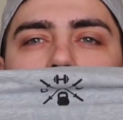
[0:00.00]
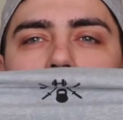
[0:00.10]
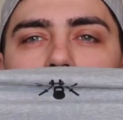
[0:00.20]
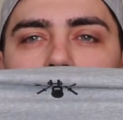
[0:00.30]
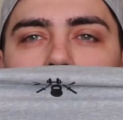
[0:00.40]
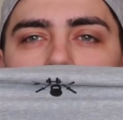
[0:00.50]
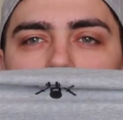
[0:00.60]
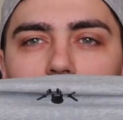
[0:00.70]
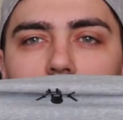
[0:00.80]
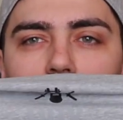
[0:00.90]
It says,
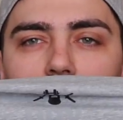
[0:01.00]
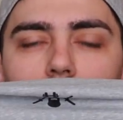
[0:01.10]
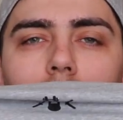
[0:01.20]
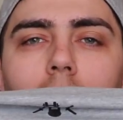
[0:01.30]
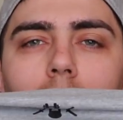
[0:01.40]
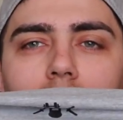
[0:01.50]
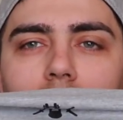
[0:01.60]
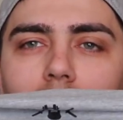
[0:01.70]
you can go home